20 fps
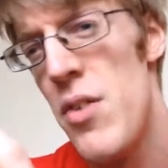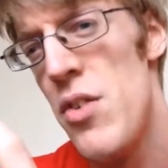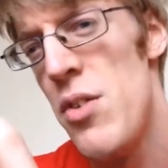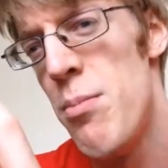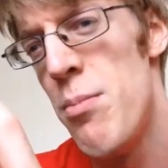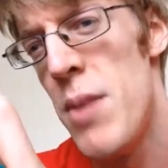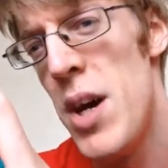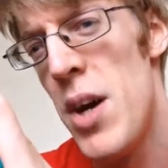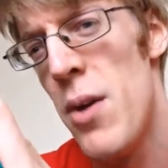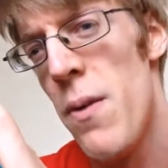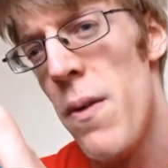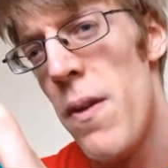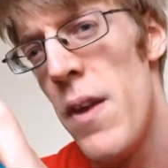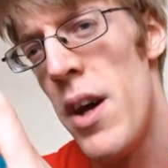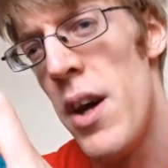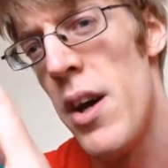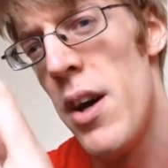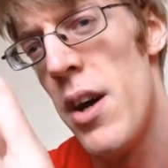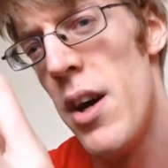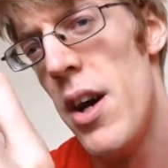of his mouth
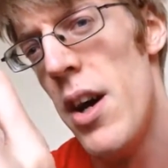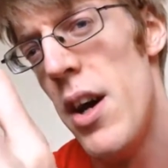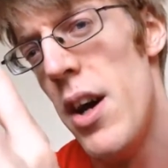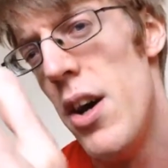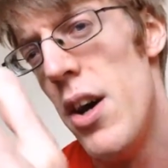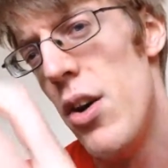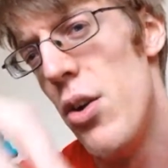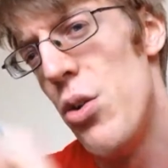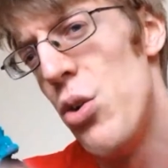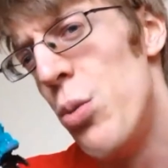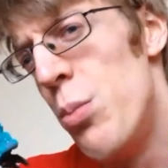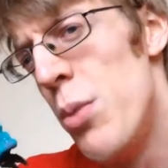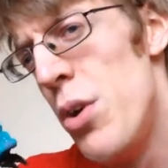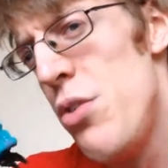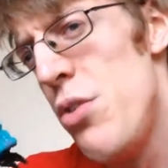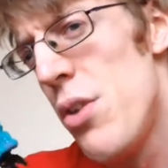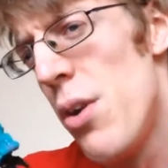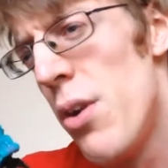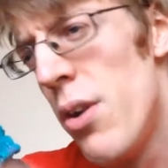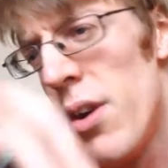there,
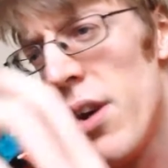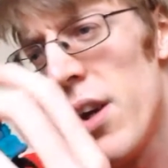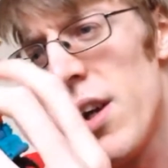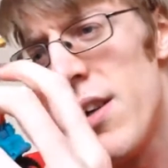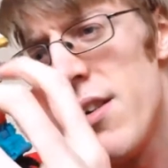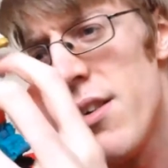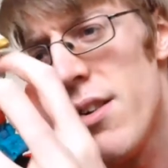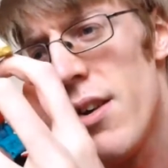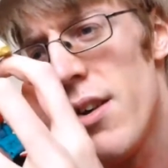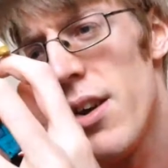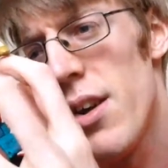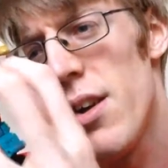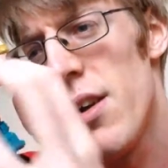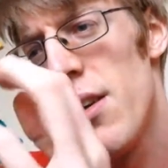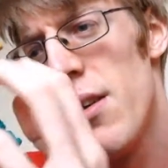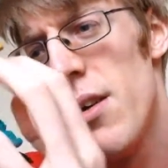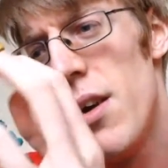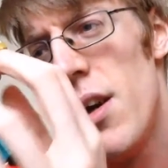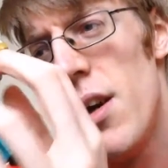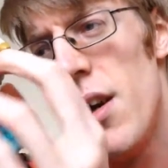almost to look like it's like